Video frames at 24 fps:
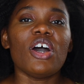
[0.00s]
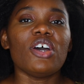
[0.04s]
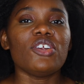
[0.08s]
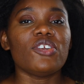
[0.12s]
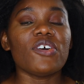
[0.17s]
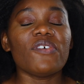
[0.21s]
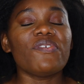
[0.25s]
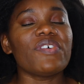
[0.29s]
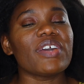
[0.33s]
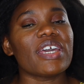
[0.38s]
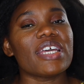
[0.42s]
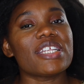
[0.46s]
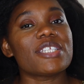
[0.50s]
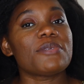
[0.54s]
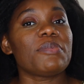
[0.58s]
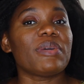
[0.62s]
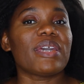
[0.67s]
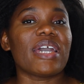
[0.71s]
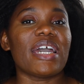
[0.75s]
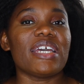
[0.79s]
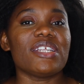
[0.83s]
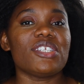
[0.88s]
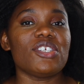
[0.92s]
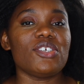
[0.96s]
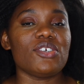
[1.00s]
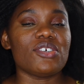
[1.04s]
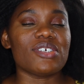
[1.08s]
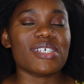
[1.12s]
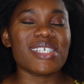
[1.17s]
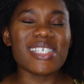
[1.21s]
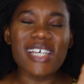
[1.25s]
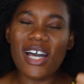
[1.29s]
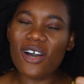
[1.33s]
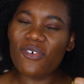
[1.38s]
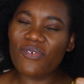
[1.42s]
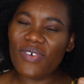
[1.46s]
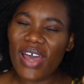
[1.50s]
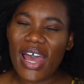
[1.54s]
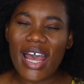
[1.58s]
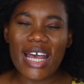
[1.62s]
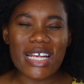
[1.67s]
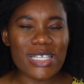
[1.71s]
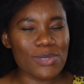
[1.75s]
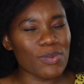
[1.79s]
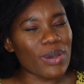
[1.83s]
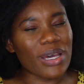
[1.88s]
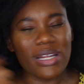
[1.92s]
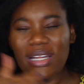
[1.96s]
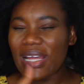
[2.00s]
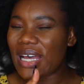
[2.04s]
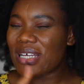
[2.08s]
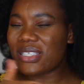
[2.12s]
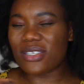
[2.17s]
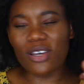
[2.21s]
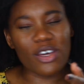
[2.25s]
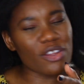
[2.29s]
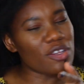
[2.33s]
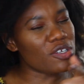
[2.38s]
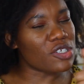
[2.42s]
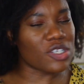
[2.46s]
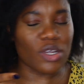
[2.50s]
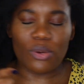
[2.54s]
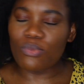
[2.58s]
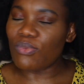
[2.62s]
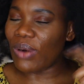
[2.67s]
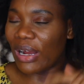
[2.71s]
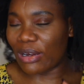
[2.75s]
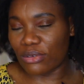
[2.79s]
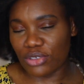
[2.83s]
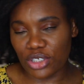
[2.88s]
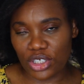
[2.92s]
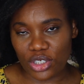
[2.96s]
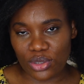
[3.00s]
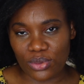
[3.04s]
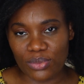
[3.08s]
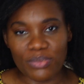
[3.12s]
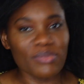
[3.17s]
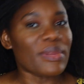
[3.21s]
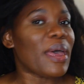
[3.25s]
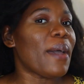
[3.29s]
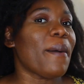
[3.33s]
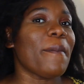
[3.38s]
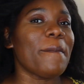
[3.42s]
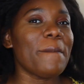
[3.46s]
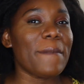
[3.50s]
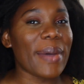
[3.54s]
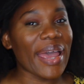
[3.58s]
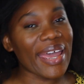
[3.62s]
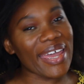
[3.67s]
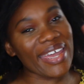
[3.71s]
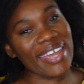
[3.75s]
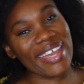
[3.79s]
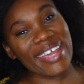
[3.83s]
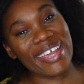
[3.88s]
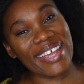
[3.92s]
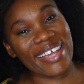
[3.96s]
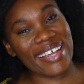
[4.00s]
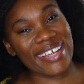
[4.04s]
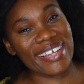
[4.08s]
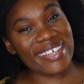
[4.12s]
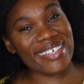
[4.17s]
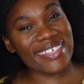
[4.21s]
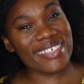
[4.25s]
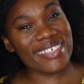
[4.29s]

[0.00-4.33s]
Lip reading: Don't forget to be kind to yourself as well as others around you. Bye.